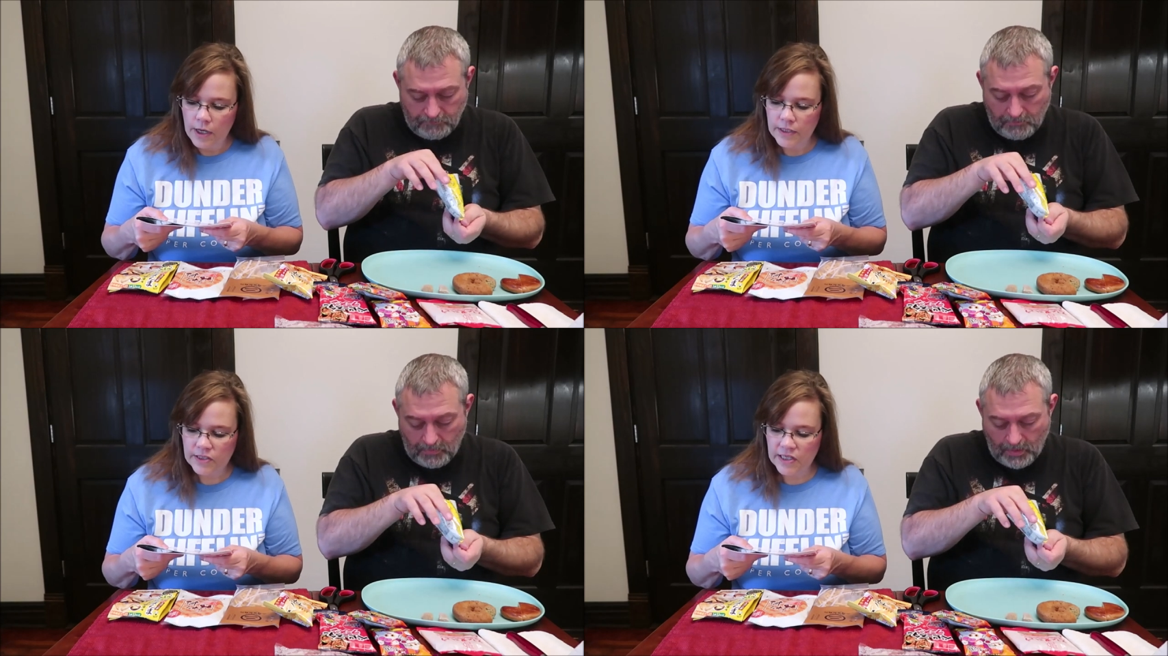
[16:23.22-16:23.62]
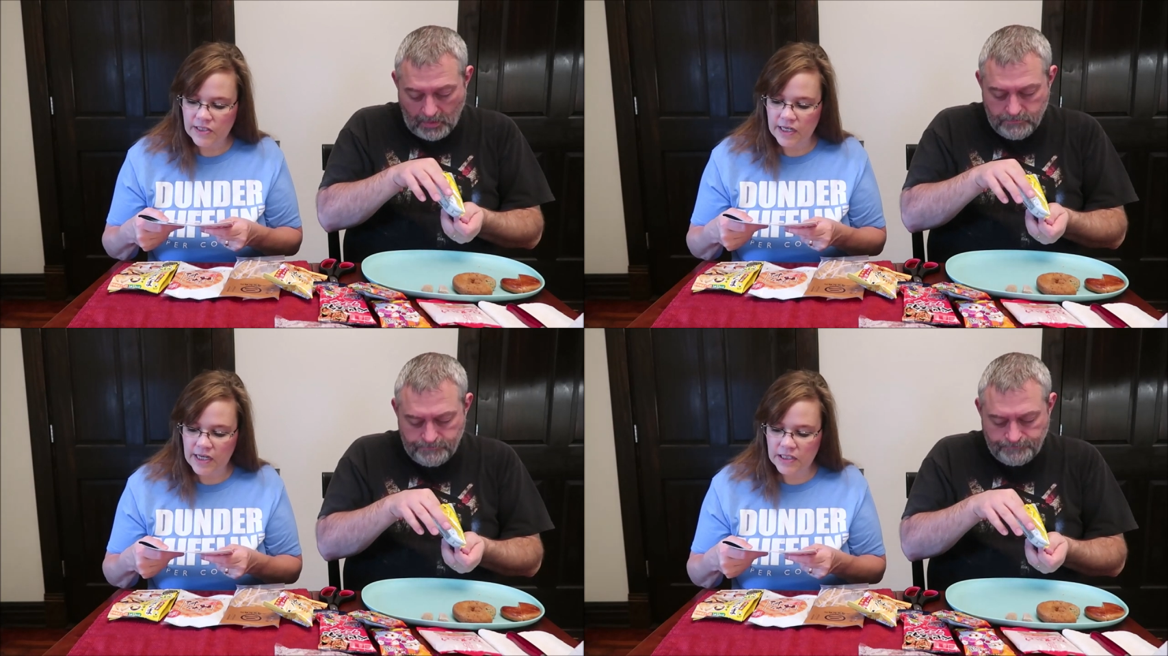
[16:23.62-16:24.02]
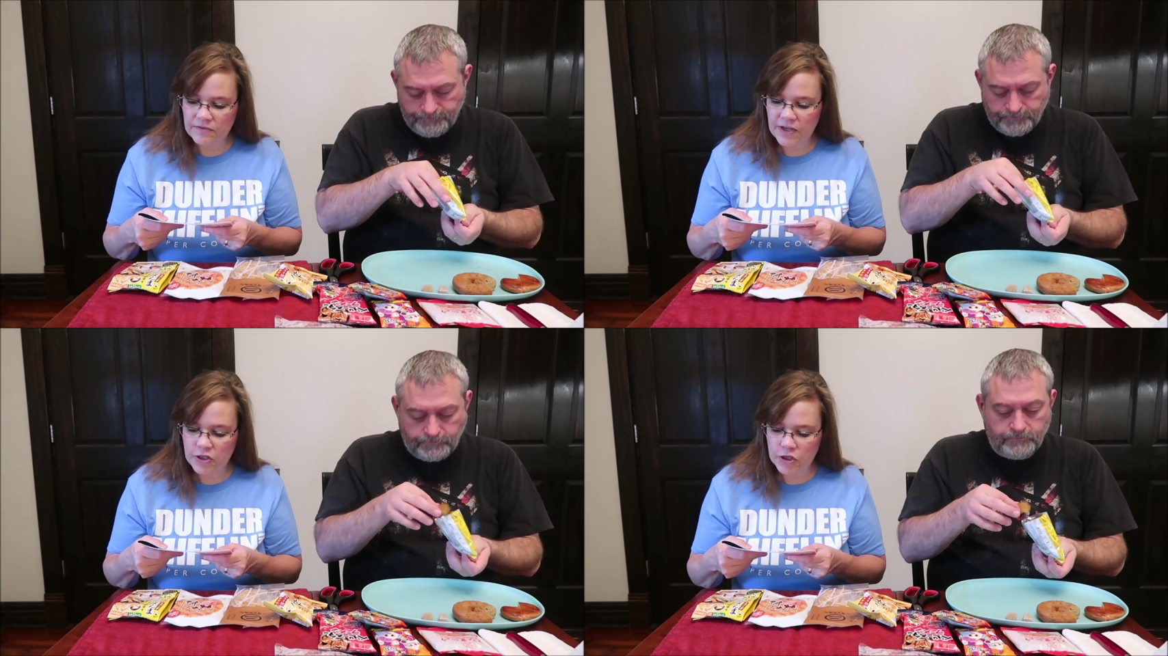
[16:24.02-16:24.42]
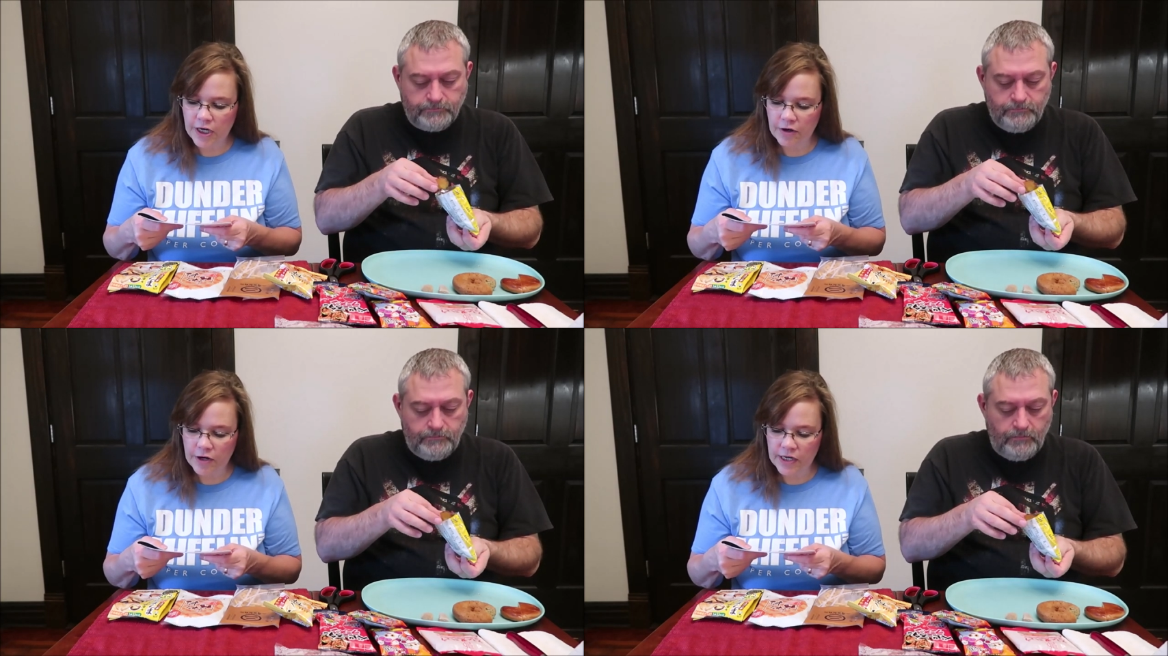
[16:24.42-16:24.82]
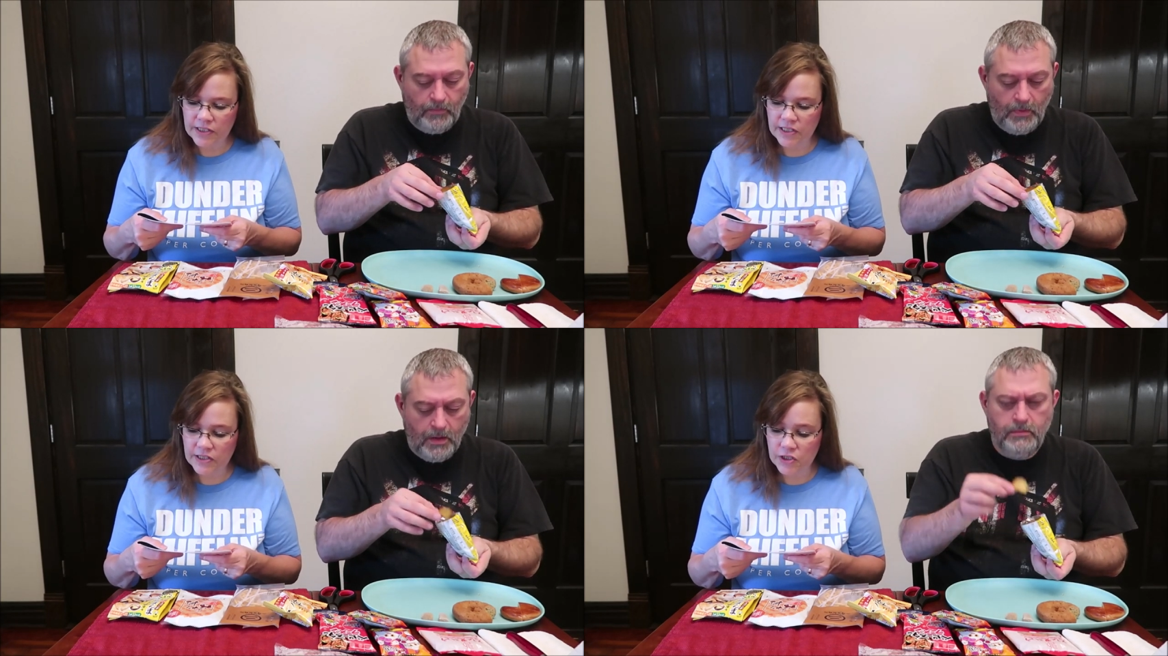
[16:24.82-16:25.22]
Speaker 1: It says it is vegetarian.
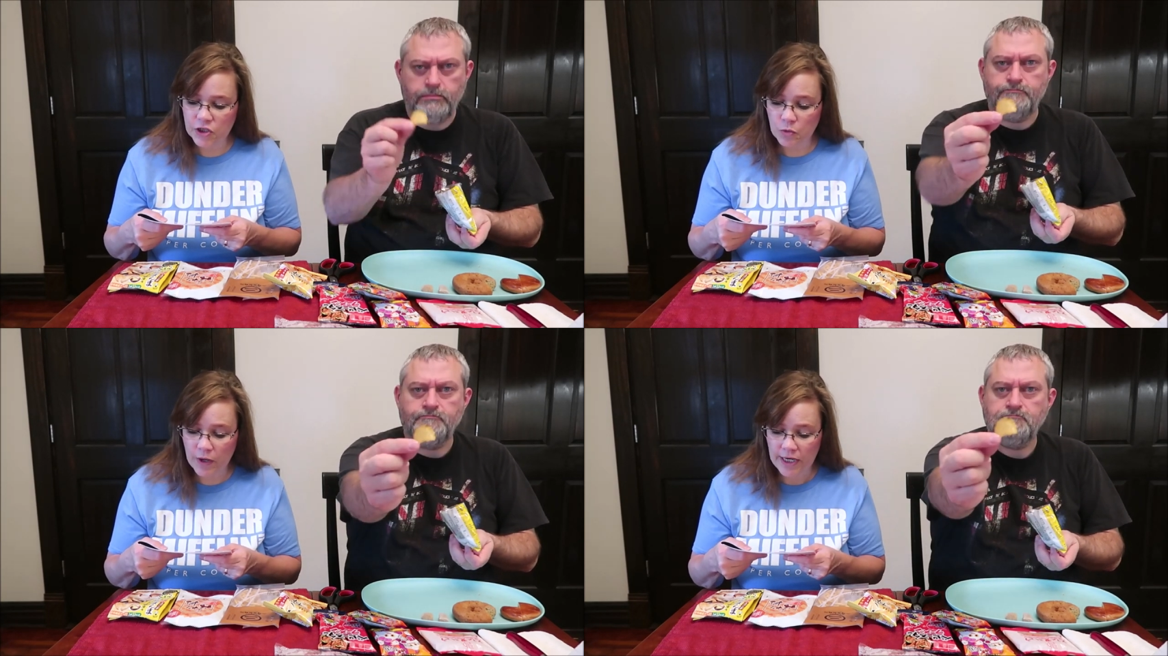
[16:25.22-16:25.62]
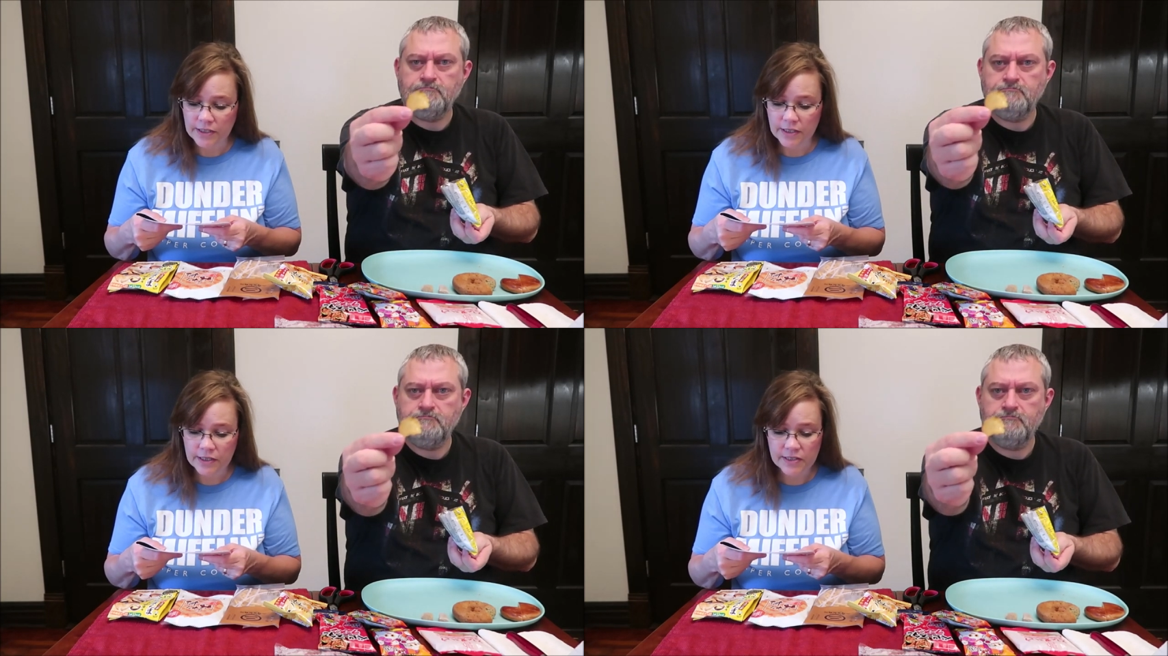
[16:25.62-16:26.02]
It says it's sweet.